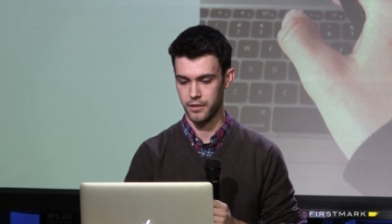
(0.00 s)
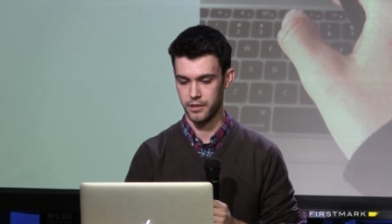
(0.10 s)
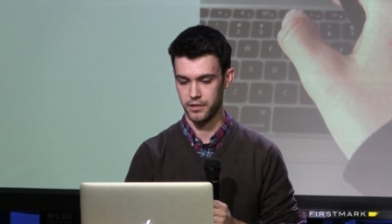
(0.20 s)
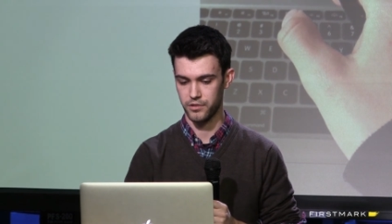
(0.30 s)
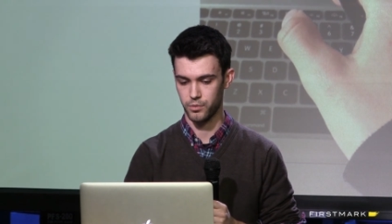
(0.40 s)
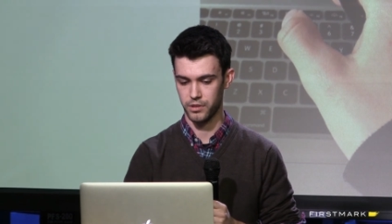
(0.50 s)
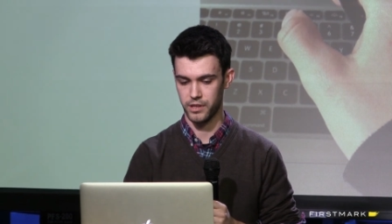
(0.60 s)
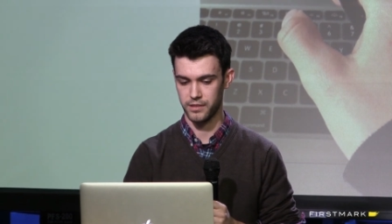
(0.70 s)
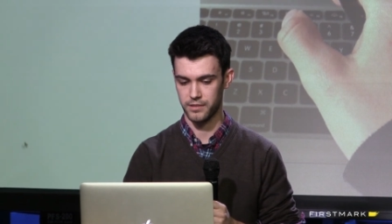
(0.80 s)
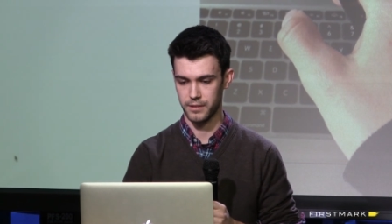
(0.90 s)
here's
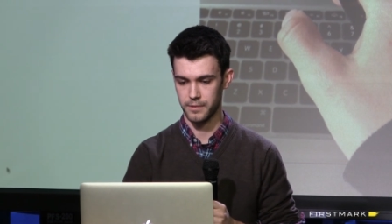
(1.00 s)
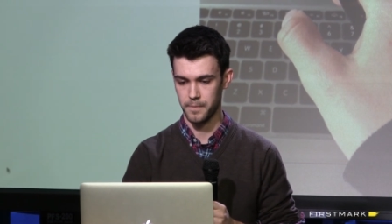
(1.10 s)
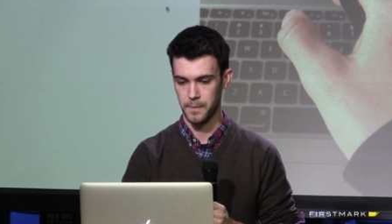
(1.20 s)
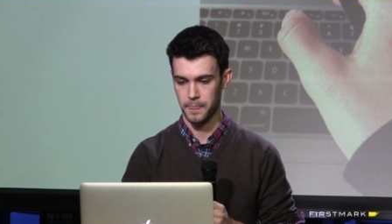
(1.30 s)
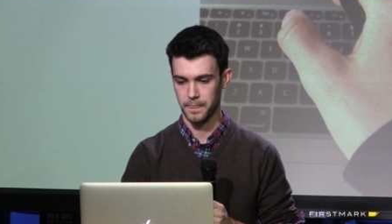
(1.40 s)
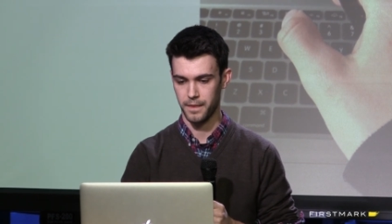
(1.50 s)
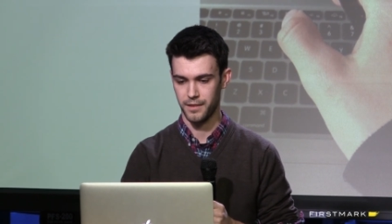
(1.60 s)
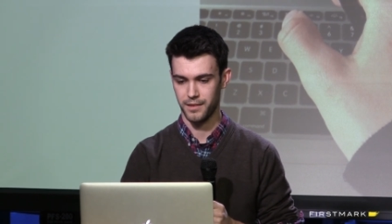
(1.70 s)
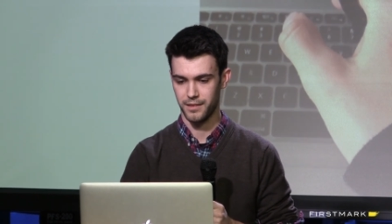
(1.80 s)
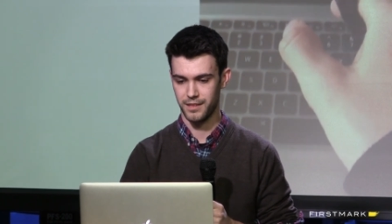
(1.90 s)
one last thing.
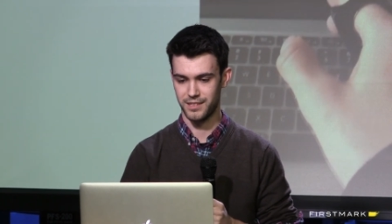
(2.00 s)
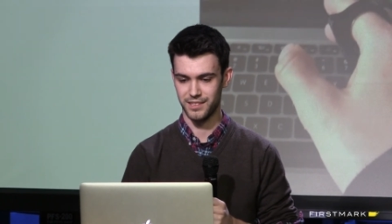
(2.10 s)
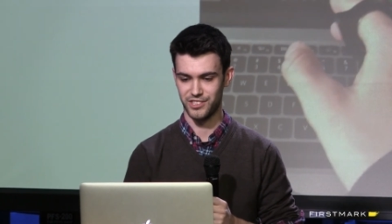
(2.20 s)
This